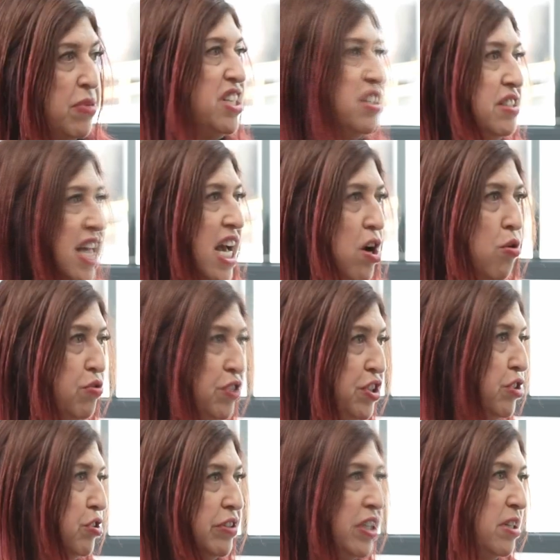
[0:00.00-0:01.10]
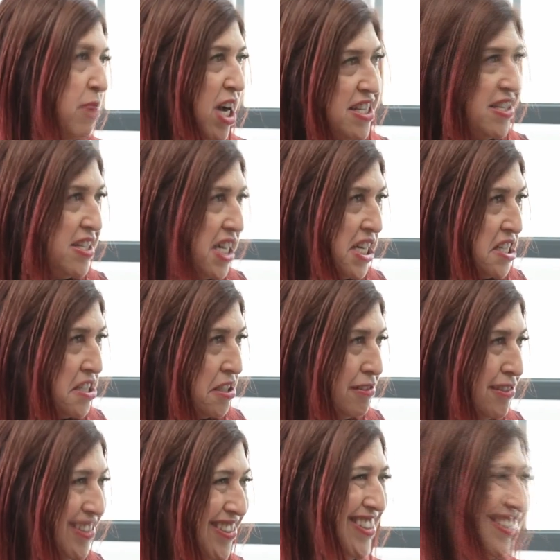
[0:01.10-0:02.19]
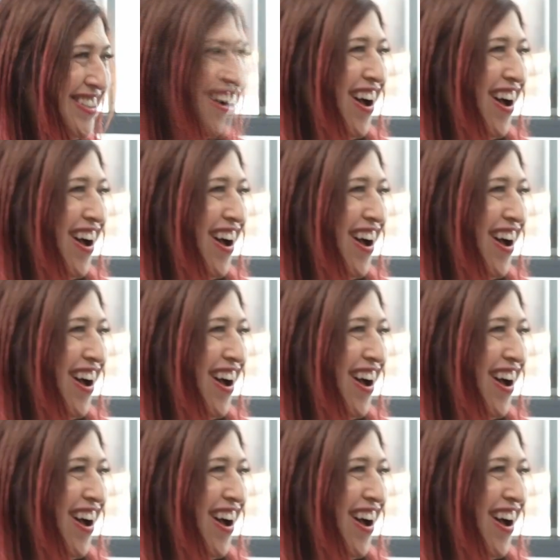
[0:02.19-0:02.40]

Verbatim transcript: But now you're in my sight. Yeah.